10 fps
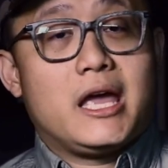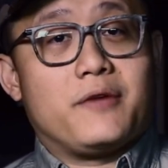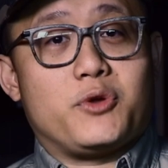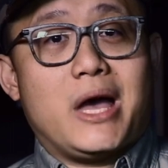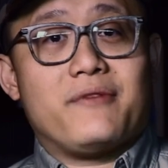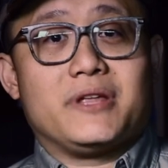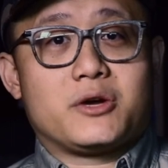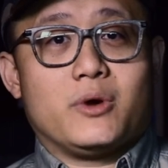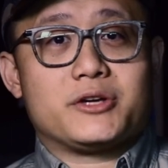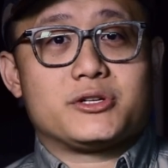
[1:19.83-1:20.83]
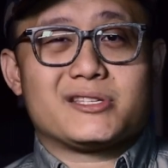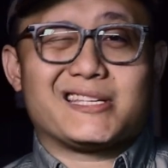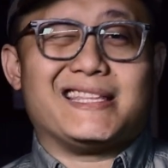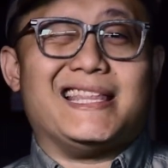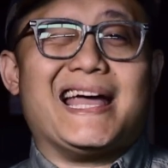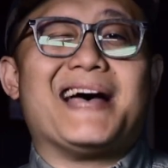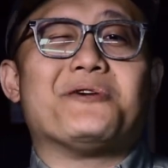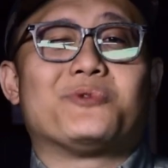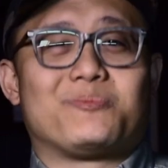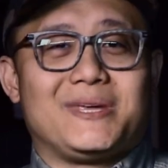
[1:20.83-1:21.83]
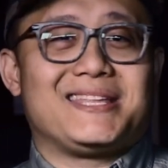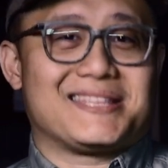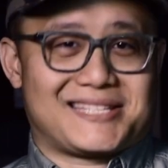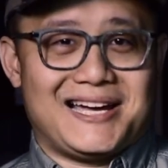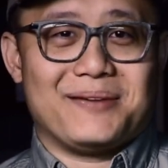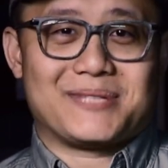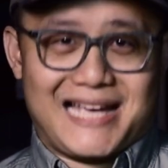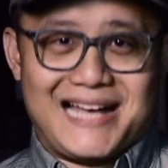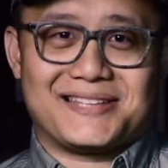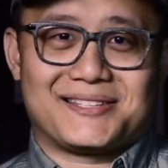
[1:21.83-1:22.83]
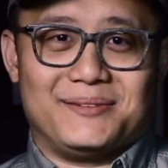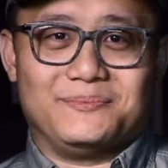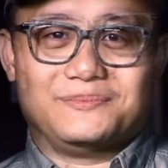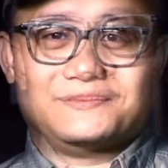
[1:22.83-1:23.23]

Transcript: If you have any questions, now would be the time to ask them.